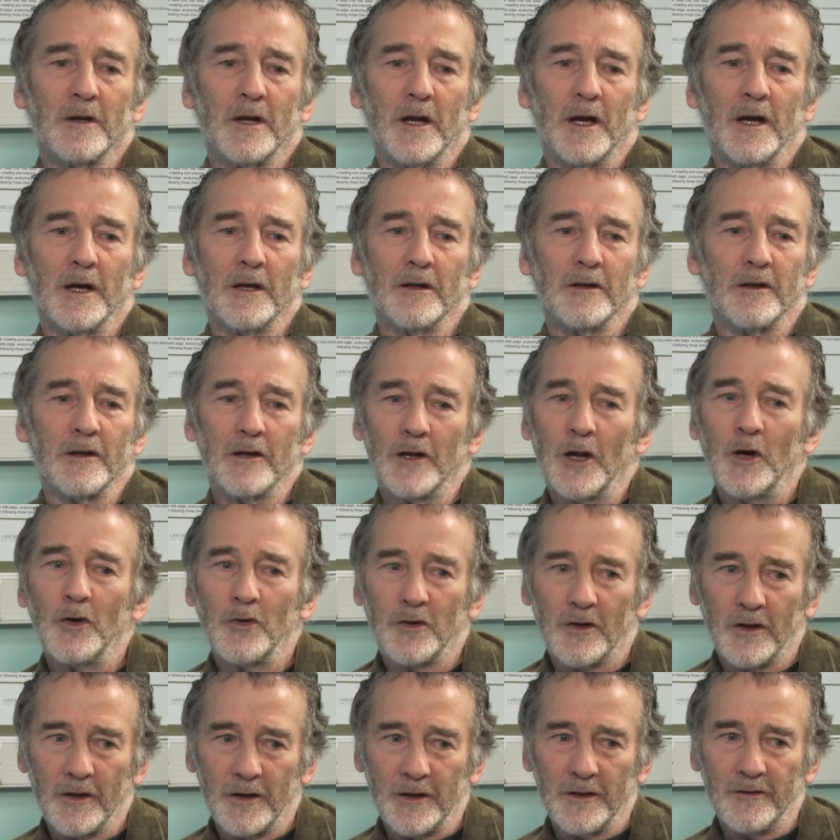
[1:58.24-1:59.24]
and
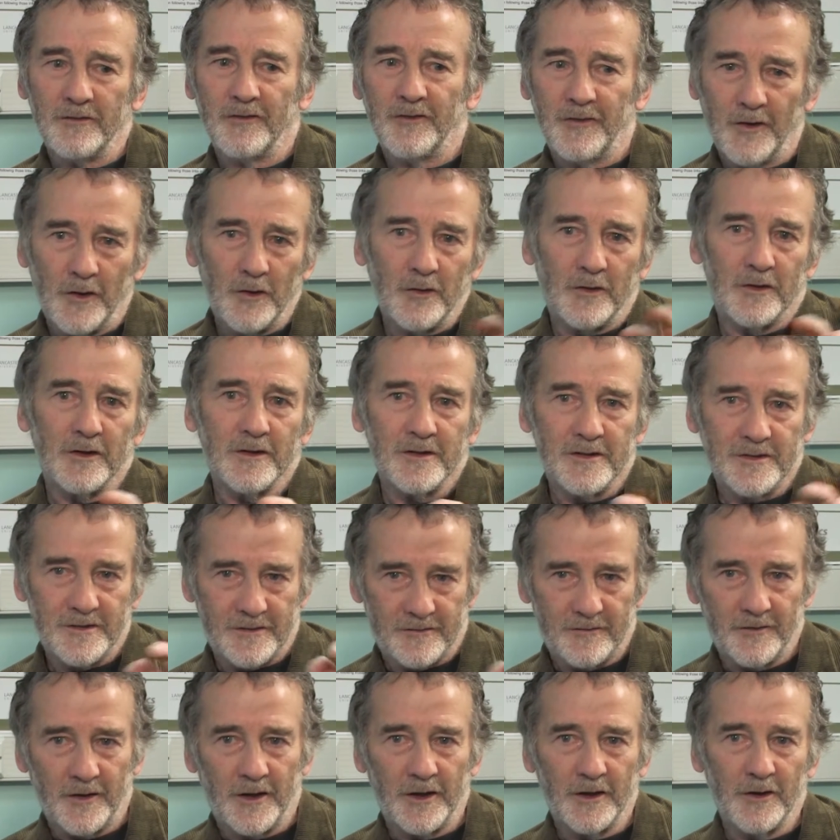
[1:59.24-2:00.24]
locally focused,
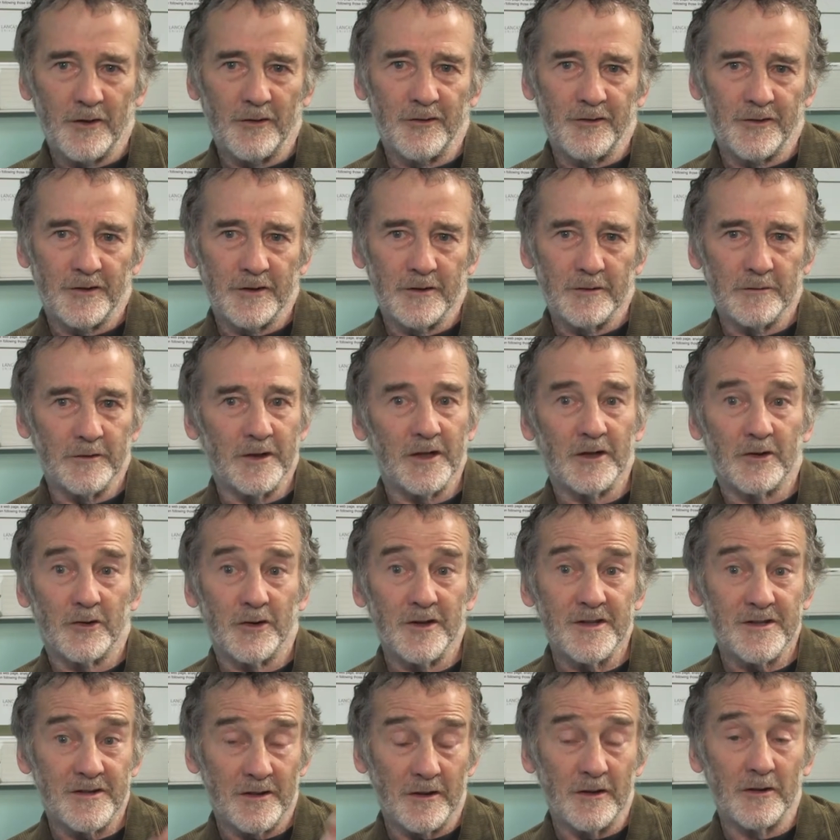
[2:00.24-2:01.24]
very often
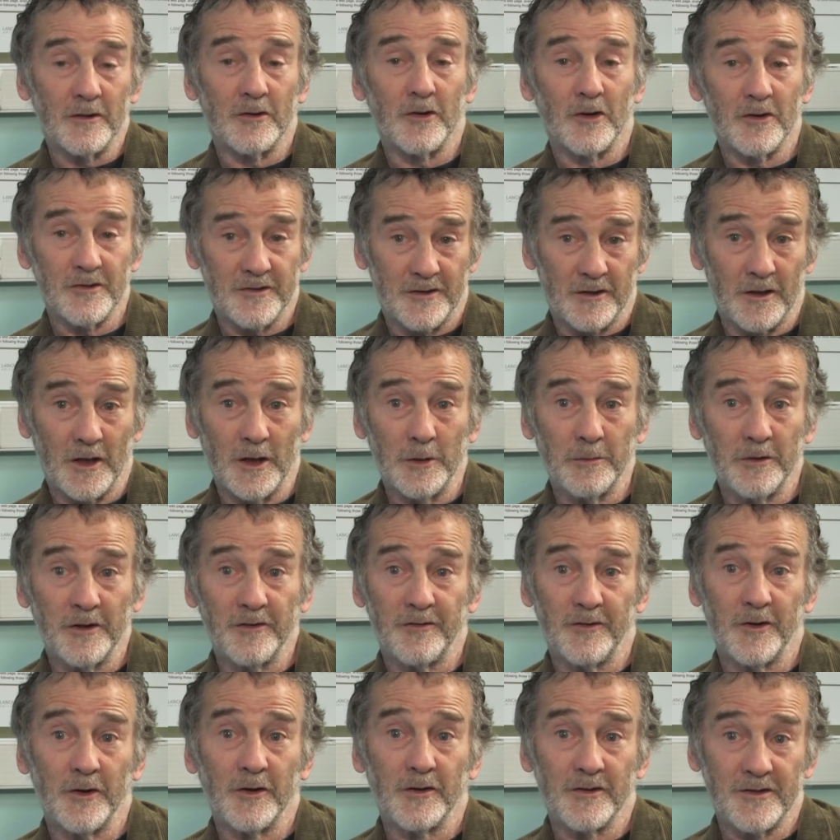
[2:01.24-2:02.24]
increasingly of course globally
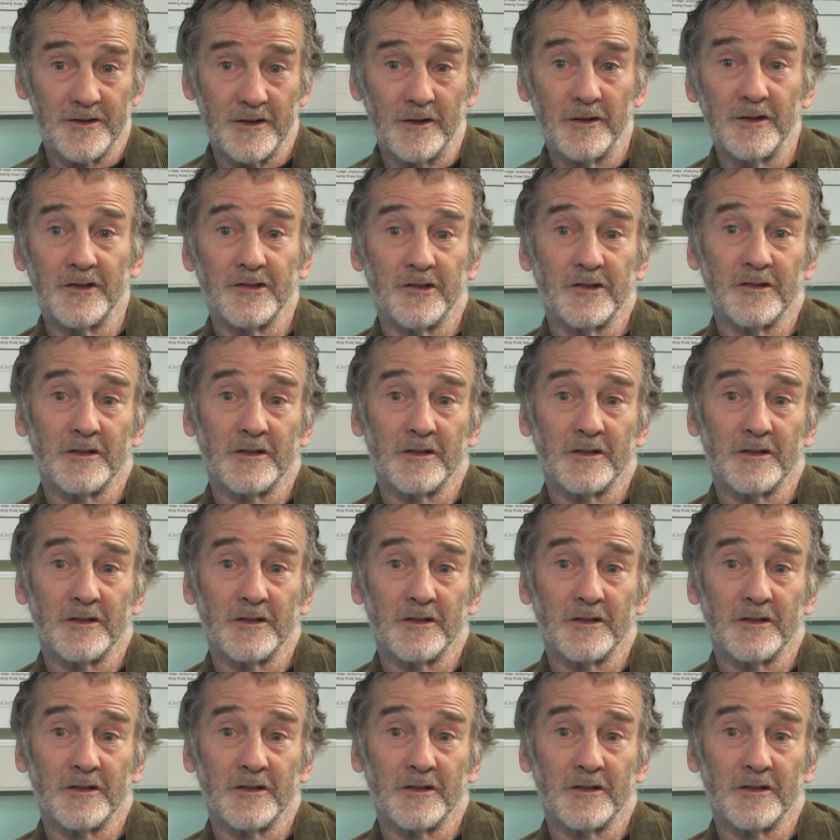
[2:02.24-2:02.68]
focused on issues